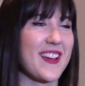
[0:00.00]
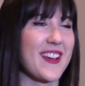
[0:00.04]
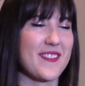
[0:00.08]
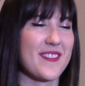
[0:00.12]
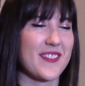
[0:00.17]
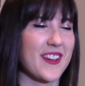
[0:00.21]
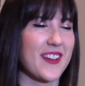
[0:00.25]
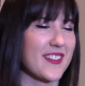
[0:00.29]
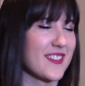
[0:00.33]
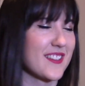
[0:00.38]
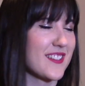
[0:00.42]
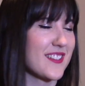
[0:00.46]
We
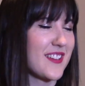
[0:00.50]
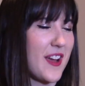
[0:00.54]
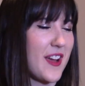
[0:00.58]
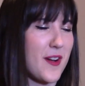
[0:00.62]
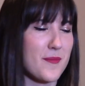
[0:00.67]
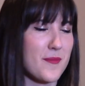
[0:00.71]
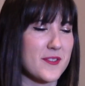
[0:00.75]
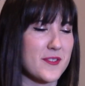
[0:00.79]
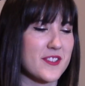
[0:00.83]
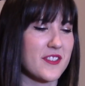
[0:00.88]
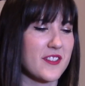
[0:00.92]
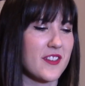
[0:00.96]
got the
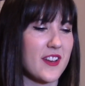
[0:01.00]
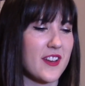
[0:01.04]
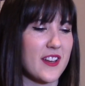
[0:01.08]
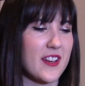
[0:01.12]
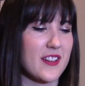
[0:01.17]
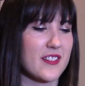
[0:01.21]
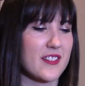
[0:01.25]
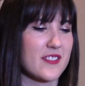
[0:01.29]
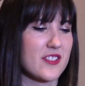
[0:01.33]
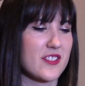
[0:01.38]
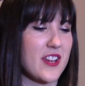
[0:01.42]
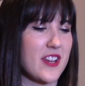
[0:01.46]

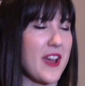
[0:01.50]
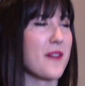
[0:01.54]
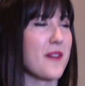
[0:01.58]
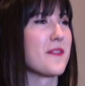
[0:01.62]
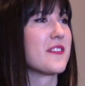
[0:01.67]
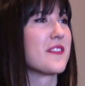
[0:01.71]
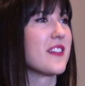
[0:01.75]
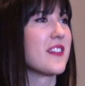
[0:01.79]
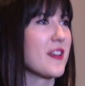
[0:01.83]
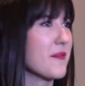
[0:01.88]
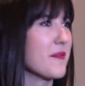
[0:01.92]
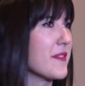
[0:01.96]
opportunity to chat
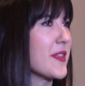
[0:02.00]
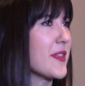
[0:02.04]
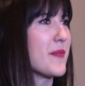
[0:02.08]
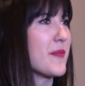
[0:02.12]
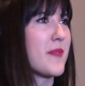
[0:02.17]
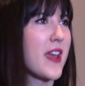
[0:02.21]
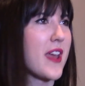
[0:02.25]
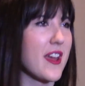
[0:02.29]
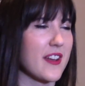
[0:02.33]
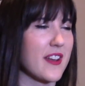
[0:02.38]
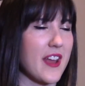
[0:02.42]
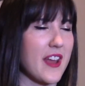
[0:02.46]
with him and the
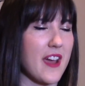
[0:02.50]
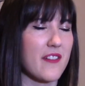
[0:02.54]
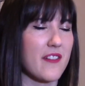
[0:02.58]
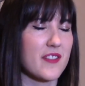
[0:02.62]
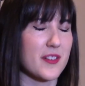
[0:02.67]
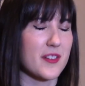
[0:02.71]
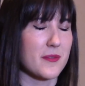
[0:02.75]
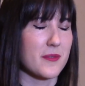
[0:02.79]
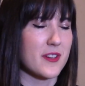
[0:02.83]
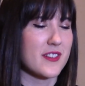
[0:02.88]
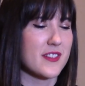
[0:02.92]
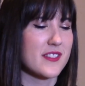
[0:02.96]
band
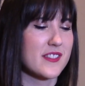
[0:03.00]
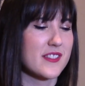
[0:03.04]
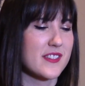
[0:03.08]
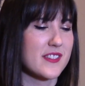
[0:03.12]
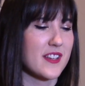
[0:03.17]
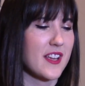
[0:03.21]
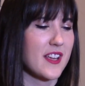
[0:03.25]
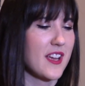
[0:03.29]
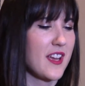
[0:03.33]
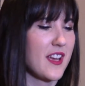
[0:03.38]
afterwards.